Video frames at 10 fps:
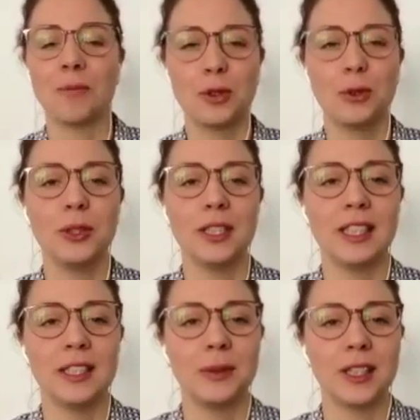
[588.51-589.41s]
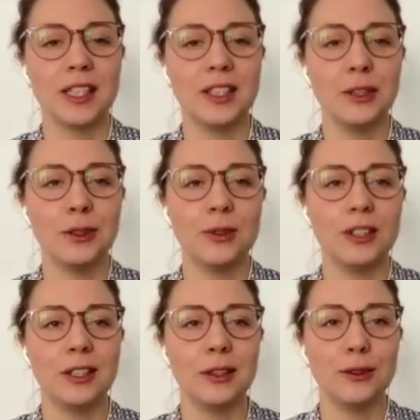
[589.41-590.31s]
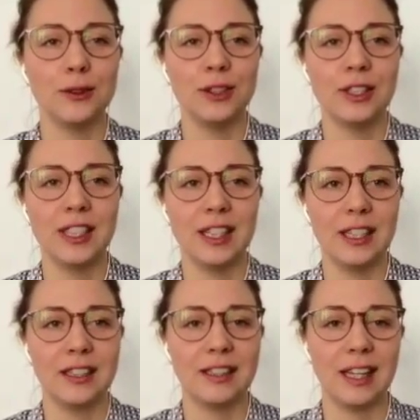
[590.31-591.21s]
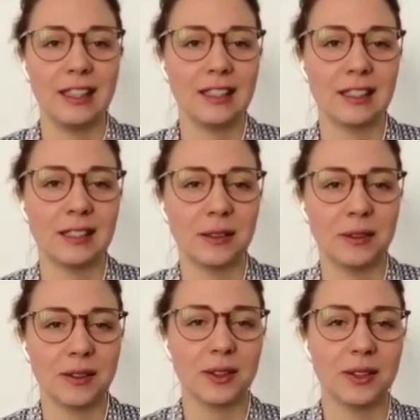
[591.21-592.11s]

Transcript: tool that we can use to assess,